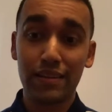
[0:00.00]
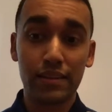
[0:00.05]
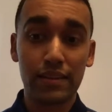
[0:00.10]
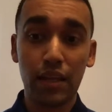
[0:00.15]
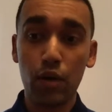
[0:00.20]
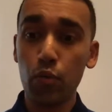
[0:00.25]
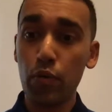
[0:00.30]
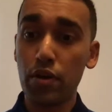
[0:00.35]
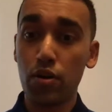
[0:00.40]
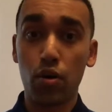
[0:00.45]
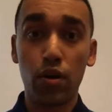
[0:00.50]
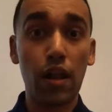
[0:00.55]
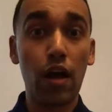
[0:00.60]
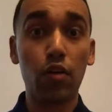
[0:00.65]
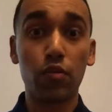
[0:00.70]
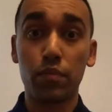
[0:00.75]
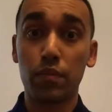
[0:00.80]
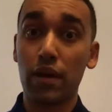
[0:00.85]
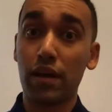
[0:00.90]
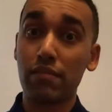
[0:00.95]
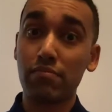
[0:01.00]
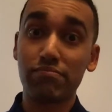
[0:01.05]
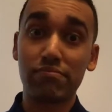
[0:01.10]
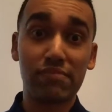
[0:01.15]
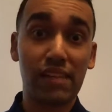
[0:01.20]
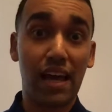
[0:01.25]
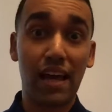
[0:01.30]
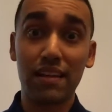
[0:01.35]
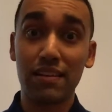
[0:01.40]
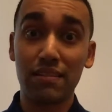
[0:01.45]
they went all out, man,
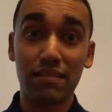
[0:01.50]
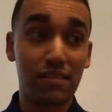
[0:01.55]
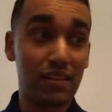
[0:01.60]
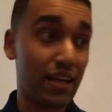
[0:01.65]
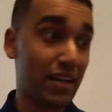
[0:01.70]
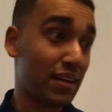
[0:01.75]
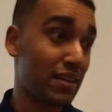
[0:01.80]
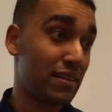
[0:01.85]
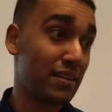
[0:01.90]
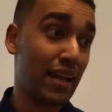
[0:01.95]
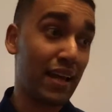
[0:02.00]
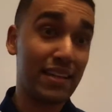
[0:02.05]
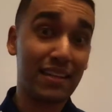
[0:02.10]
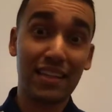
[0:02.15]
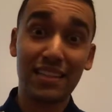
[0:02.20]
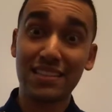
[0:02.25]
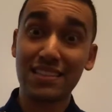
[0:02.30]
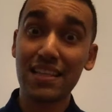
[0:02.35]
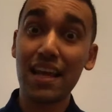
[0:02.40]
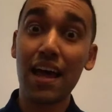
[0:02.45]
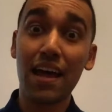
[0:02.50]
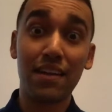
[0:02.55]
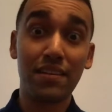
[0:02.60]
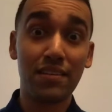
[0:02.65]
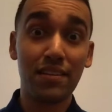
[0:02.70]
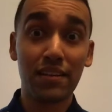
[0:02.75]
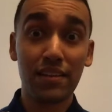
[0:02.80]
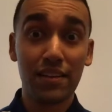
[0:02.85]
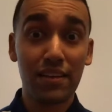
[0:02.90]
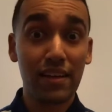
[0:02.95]
and like they said,
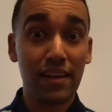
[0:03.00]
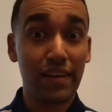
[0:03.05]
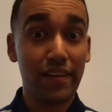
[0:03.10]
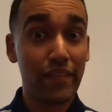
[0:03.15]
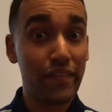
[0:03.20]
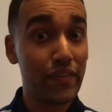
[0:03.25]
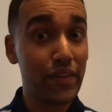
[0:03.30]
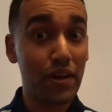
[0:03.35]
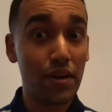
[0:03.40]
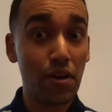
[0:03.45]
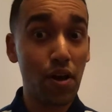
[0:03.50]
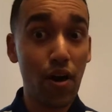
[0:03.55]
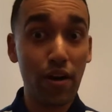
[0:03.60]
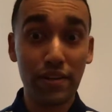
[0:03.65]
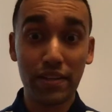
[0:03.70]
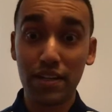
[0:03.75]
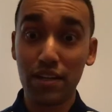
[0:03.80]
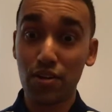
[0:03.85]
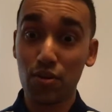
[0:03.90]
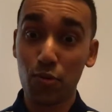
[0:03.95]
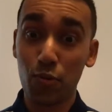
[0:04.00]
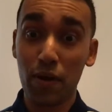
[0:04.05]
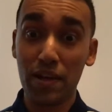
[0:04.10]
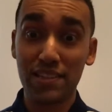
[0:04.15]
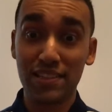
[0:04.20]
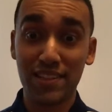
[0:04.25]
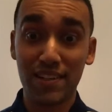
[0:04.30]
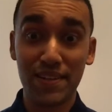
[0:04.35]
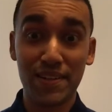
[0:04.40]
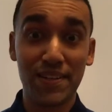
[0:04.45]
they're not here to
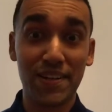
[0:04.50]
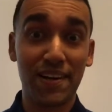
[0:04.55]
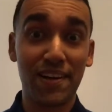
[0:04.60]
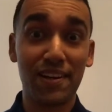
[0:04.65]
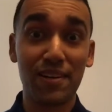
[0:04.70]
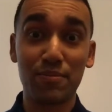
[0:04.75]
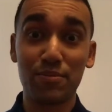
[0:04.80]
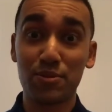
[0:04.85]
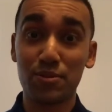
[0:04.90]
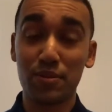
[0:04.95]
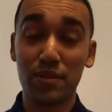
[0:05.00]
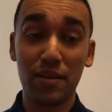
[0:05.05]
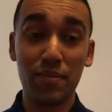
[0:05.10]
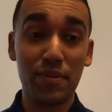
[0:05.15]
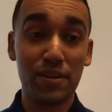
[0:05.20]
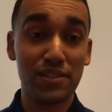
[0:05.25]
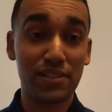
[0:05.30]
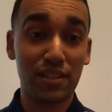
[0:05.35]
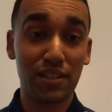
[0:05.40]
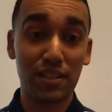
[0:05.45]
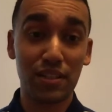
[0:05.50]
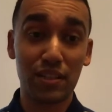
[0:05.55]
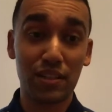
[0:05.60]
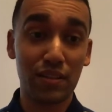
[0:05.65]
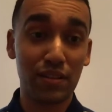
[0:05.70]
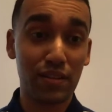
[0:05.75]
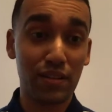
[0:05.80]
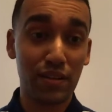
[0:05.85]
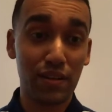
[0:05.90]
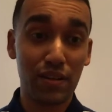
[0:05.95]
waste their time. So they basically
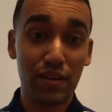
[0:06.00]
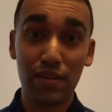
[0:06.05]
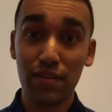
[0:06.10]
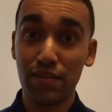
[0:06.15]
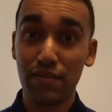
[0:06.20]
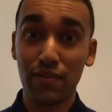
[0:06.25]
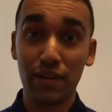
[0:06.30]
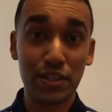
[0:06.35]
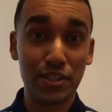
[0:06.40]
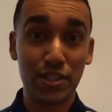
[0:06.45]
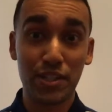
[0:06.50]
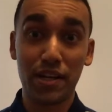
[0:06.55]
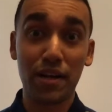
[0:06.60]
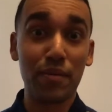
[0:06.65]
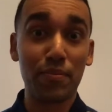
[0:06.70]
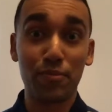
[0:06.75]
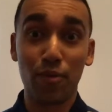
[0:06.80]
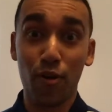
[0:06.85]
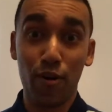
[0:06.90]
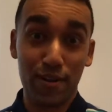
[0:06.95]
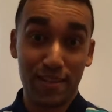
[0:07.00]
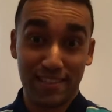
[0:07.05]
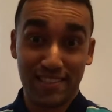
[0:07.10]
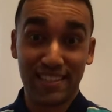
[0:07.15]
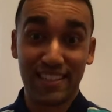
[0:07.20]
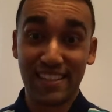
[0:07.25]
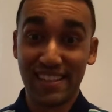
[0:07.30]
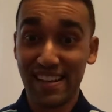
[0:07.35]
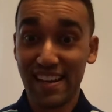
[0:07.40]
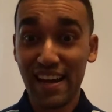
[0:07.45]
fucked shit up,
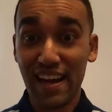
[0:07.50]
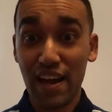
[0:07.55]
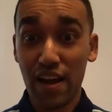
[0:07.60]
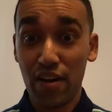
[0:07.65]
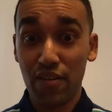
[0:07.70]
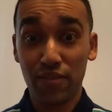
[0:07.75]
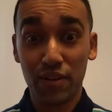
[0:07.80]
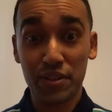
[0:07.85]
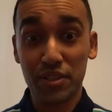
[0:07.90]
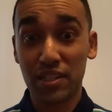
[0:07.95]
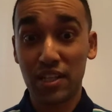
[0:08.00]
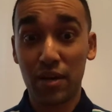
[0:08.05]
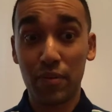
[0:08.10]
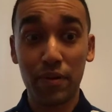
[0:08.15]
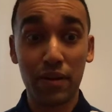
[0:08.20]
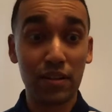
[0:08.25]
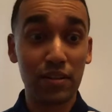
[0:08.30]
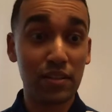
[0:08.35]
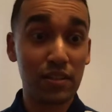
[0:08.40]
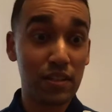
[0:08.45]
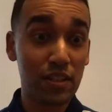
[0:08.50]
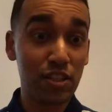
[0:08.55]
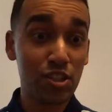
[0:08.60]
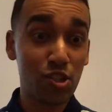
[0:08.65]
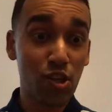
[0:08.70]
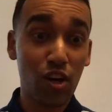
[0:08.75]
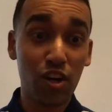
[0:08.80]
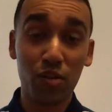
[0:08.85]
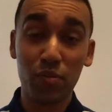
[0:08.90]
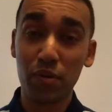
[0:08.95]
honestly, fucked shit up. And let's
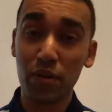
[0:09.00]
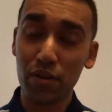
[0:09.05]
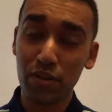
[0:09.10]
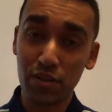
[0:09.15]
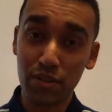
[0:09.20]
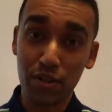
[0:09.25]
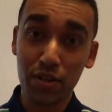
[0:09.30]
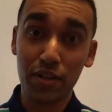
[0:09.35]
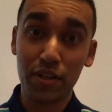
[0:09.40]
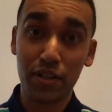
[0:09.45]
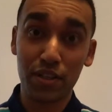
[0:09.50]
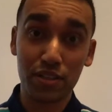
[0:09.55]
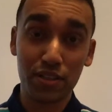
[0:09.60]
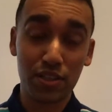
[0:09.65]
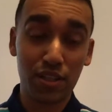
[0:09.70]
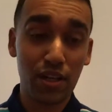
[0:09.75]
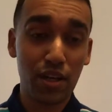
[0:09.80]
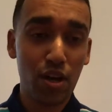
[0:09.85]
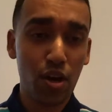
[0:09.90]
talk about Nurkic.